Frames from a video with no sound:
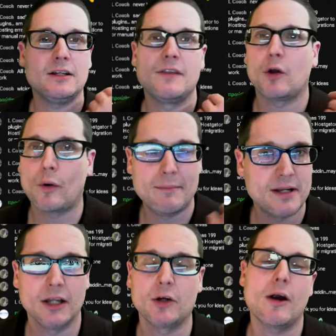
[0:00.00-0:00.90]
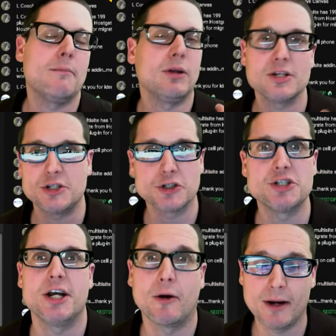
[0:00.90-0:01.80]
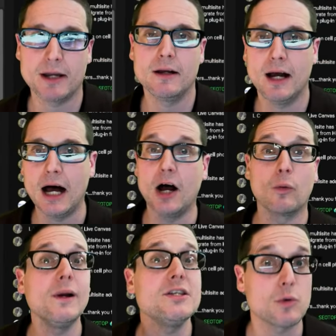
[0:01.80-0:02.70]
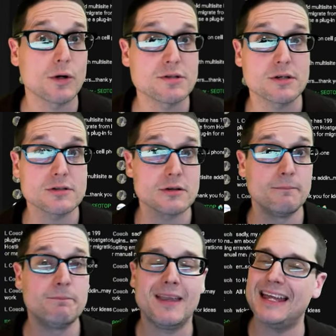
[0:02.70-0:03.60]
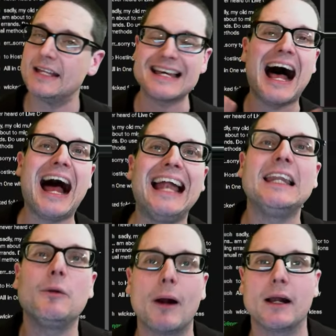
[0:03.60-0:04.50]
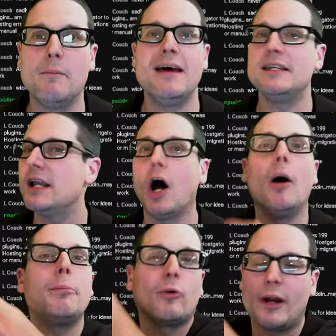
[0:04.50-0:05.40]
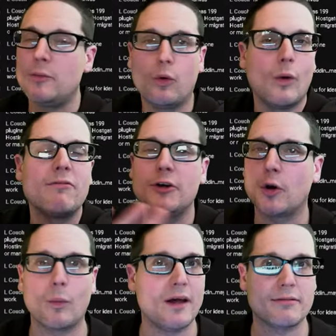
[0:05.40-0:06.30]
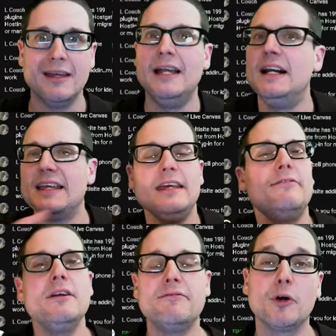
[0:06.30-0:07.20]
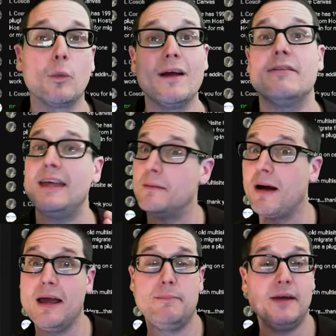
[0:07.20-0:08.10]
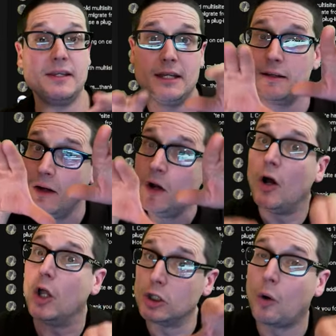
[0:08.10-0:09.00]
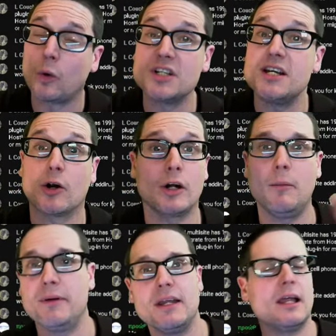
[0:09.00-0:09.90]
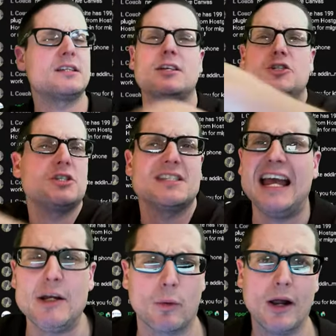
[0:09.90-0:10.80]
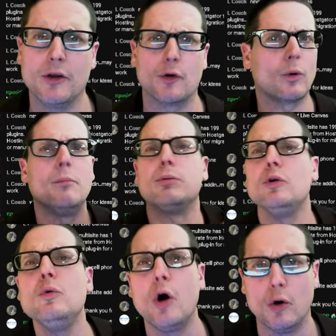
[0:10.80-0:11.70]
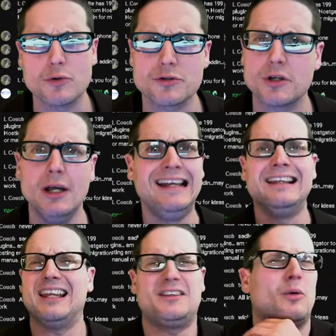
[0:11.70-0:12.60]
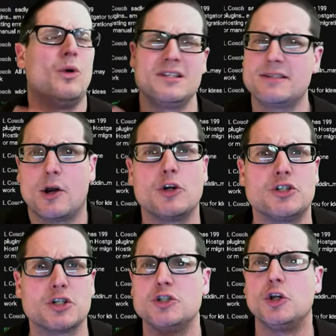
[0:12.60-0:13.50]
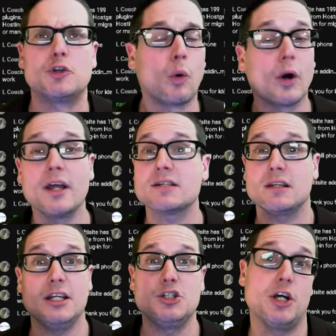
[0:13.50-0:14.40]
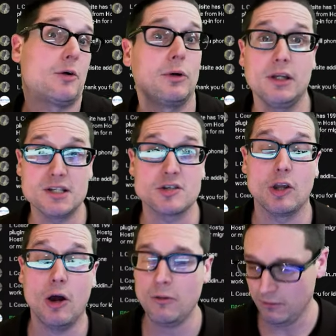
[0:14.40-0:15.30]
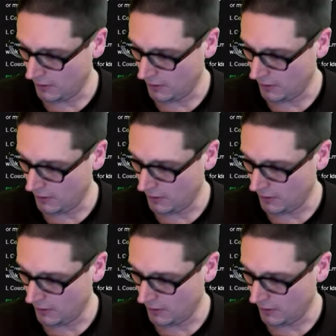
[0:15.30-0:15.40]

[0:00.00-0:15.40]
the creme de la creme, plus you're sharing resources. It's highly recommended. Upgrade whoever you're with. Even if you're with, in my opinion, a lower tier company like such as SiteGround or a Bluehost, like the ones that are just notoriously generally slow,